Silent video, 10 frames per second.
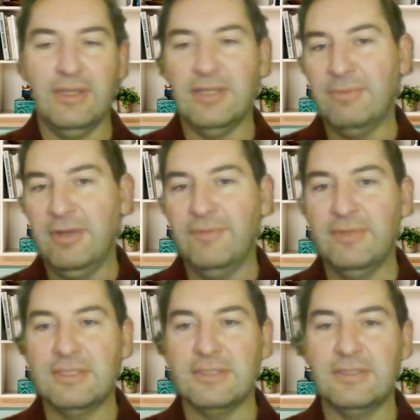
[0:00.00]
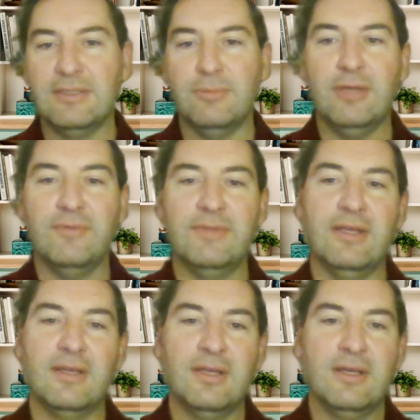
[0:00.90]
I believe this is one of
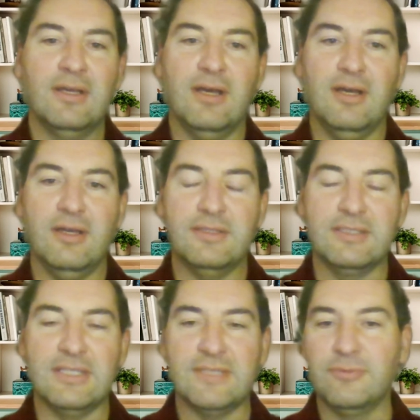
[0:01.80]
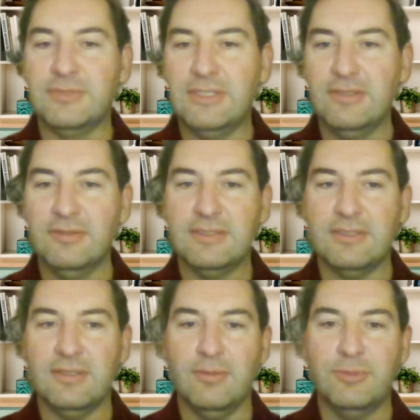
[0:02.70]
the successful
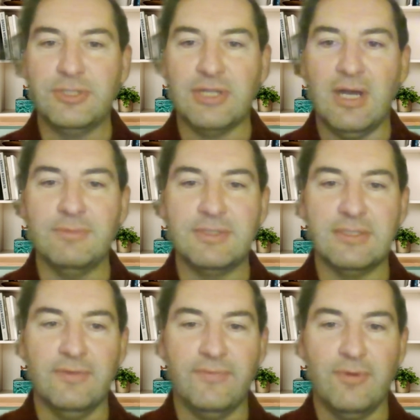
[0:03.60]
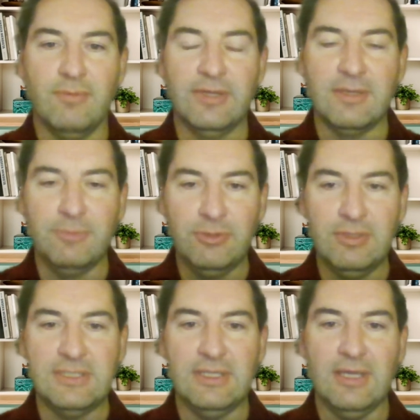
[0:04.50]
deals which comes from the
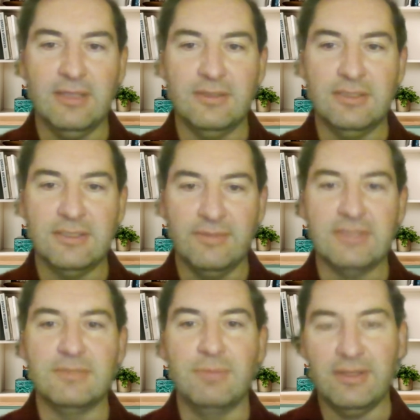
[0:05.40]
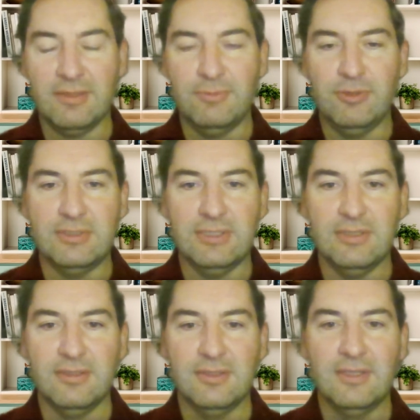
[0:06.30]
community and is invested by the community.